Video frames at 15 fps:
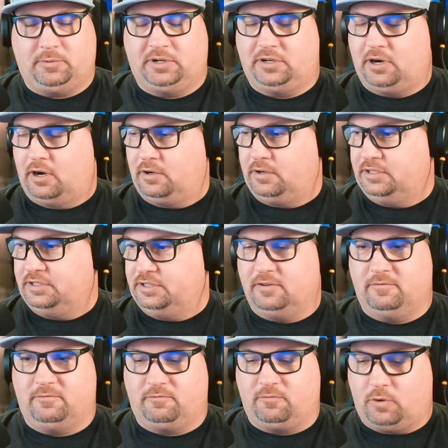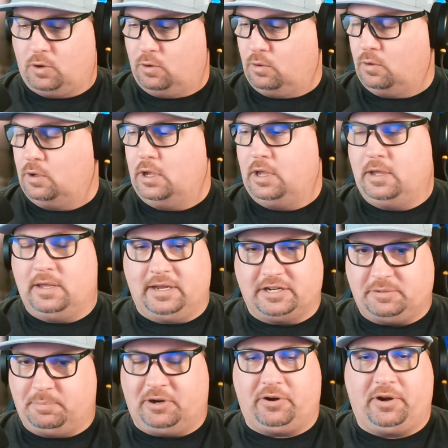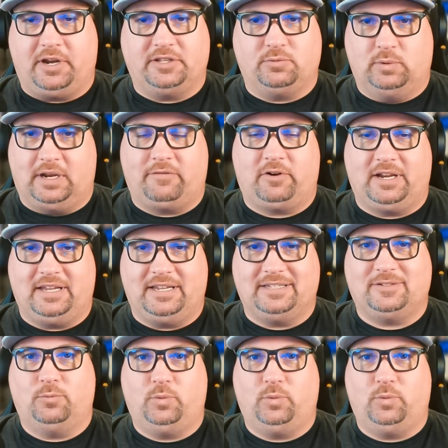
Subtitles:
regardless of role, experience, whatever it is.